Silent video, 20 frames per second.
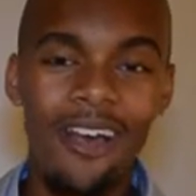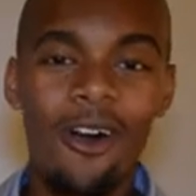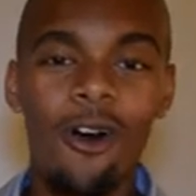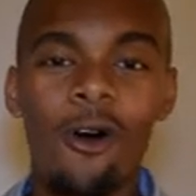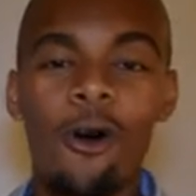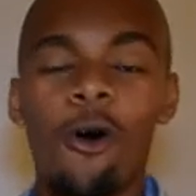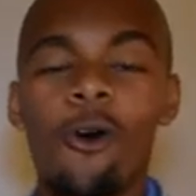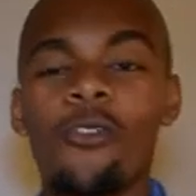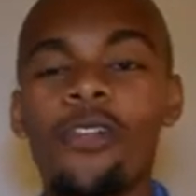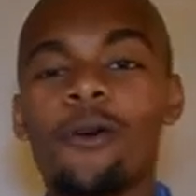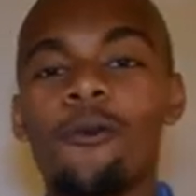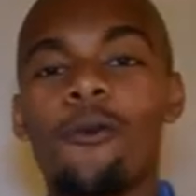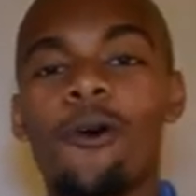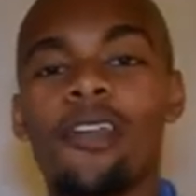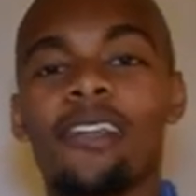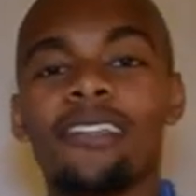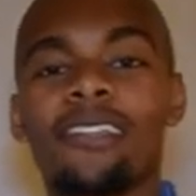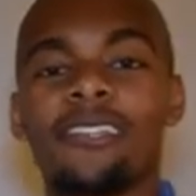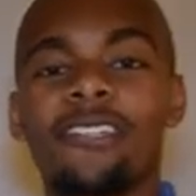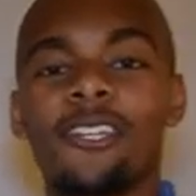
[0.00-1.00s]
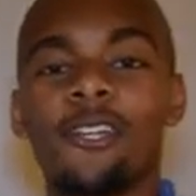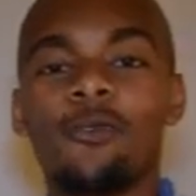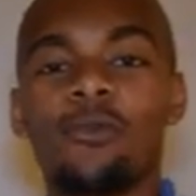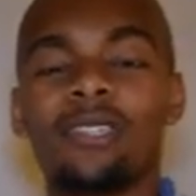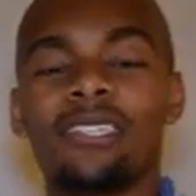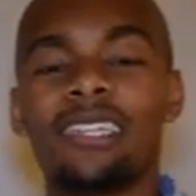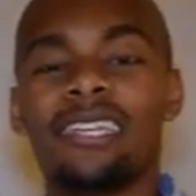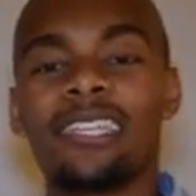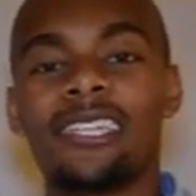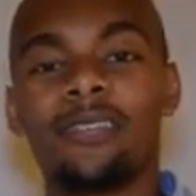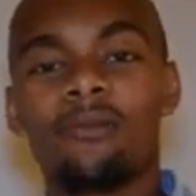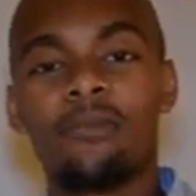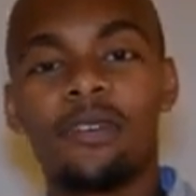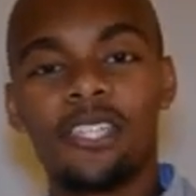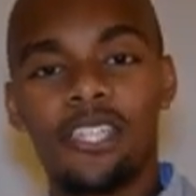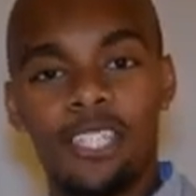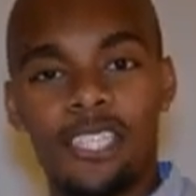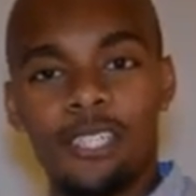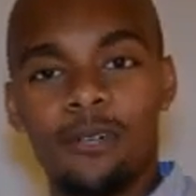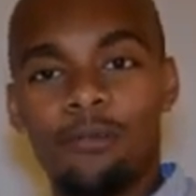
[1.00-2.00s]
All they wanted to do was get the
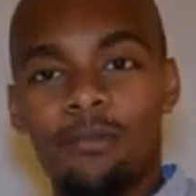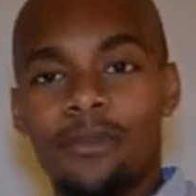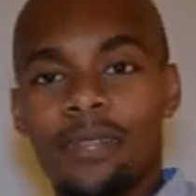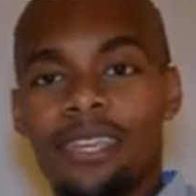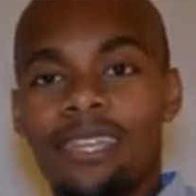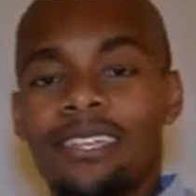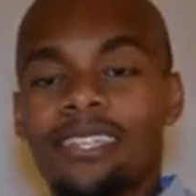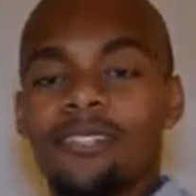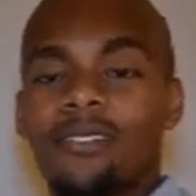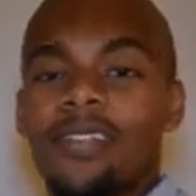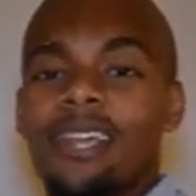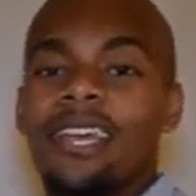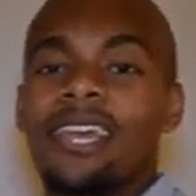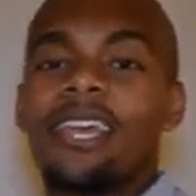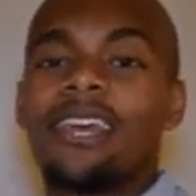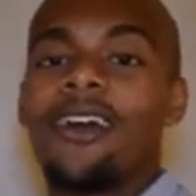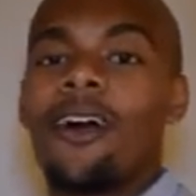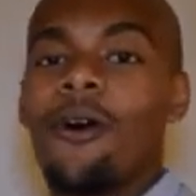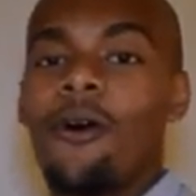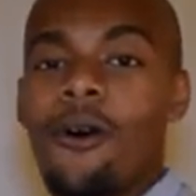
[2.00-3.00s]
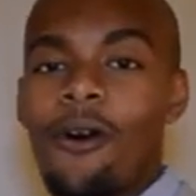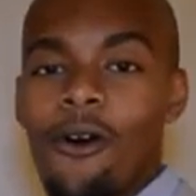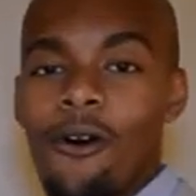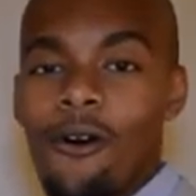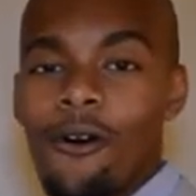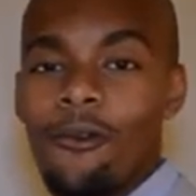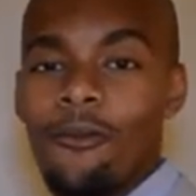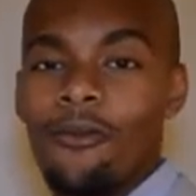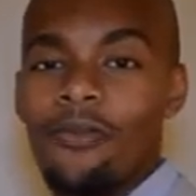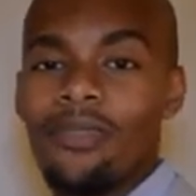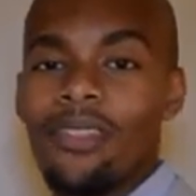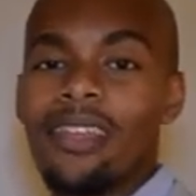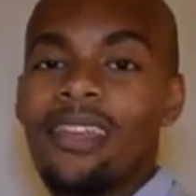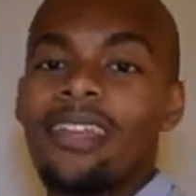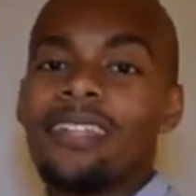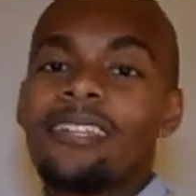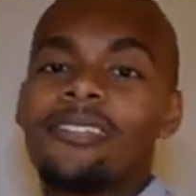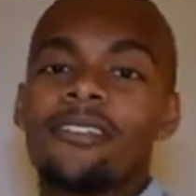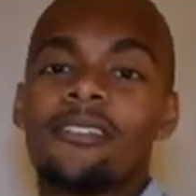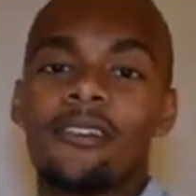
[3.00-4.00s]
mission complete so they could go home
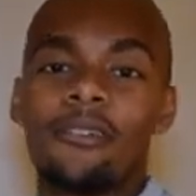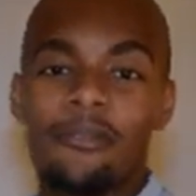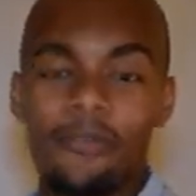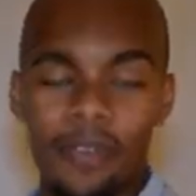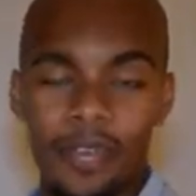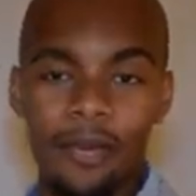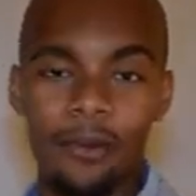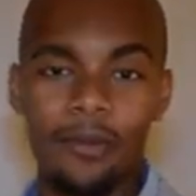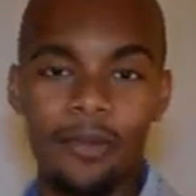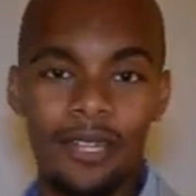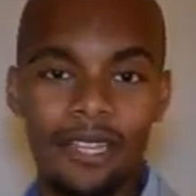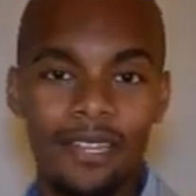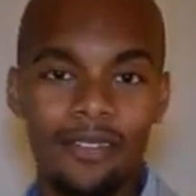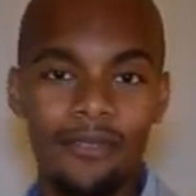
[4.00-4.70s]
to their family.